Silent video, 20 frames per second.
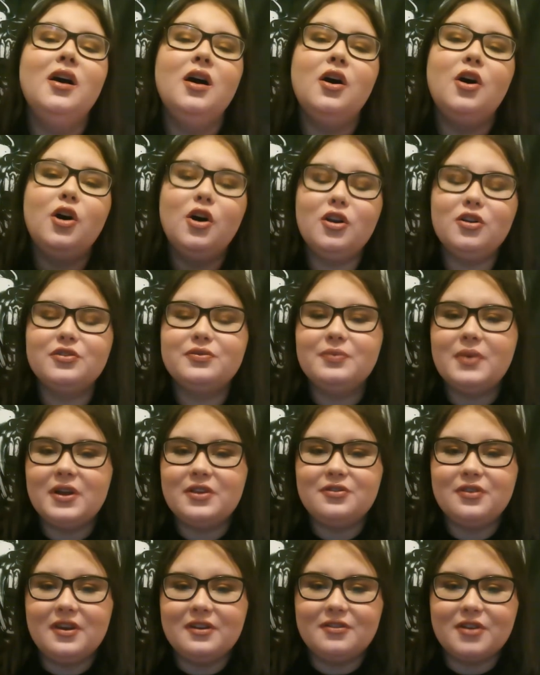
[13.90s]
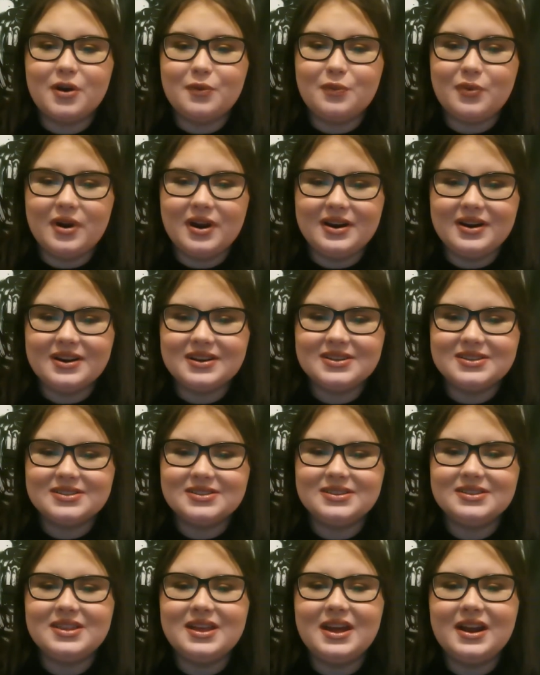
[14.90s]
all of my favorite products
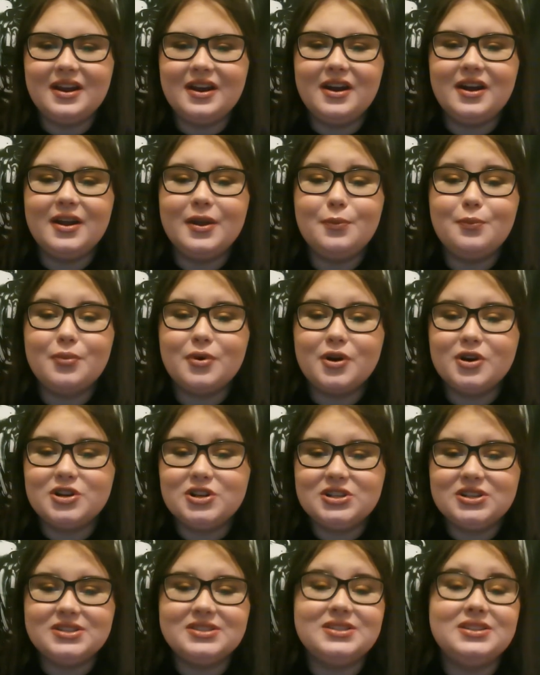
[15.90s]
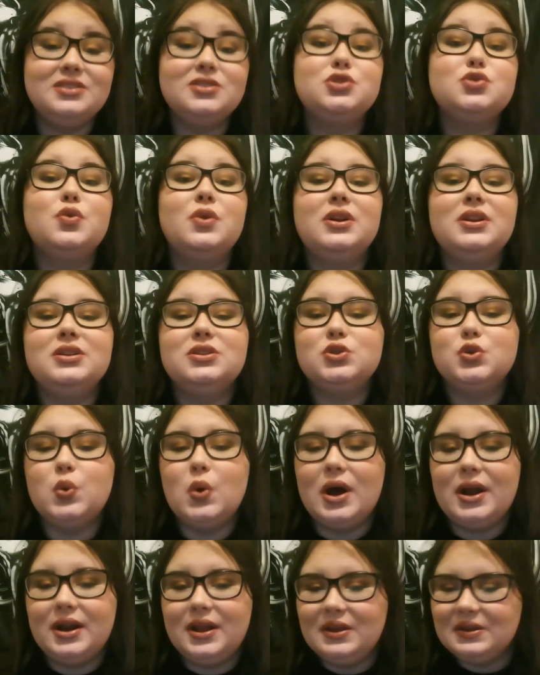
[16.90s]
that I purchased in
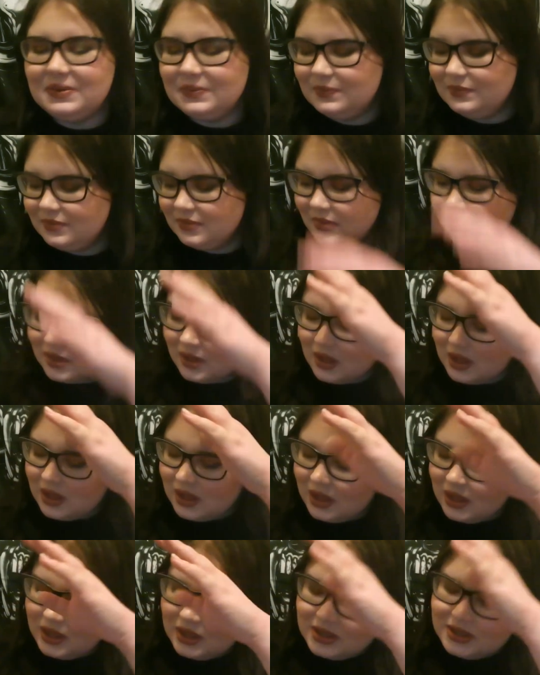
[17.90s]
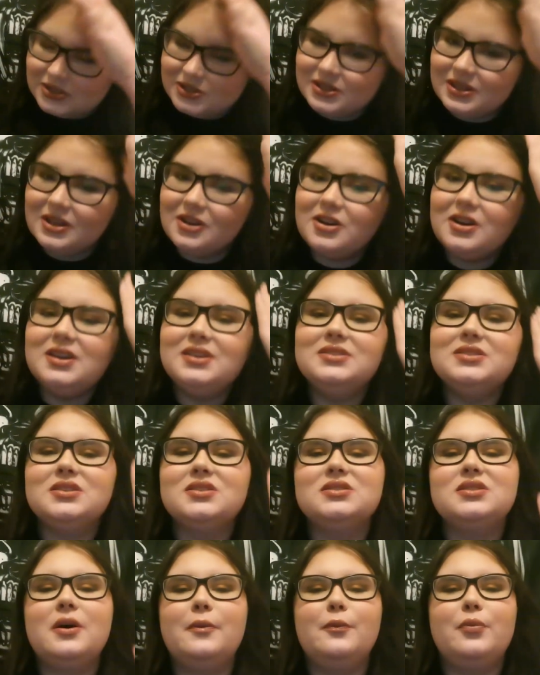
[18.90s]
2020. So there is
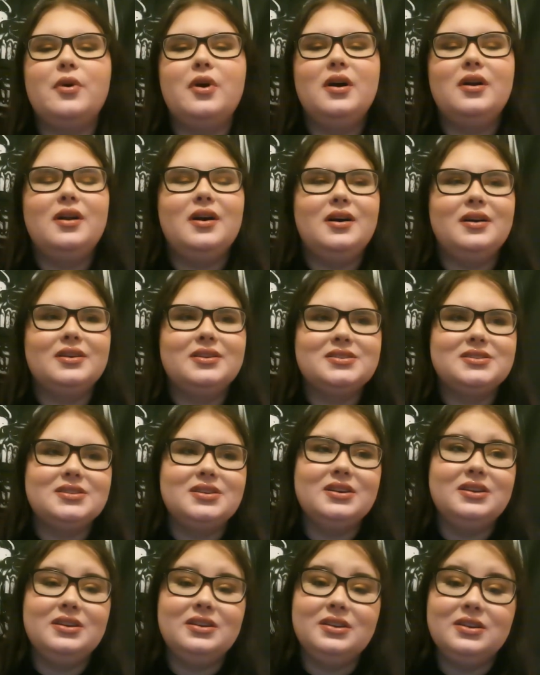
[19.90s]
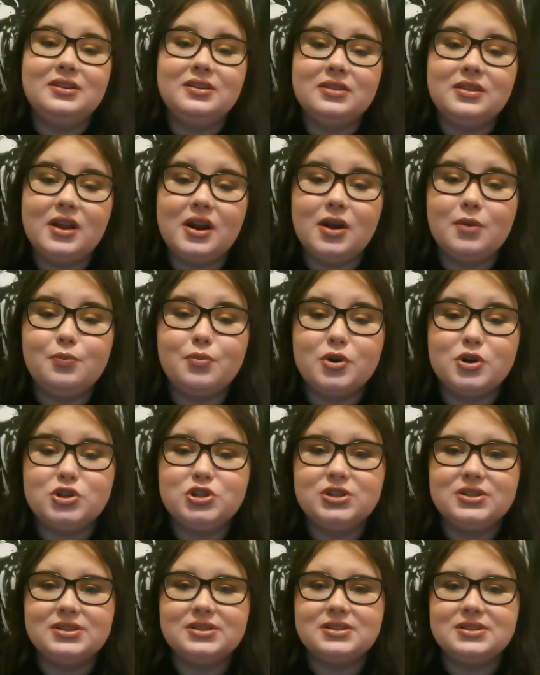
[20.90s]
some products that I
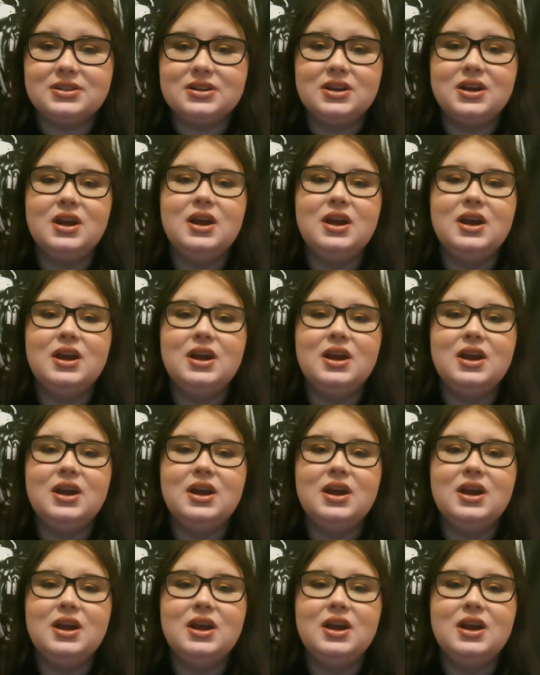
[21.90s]
purchased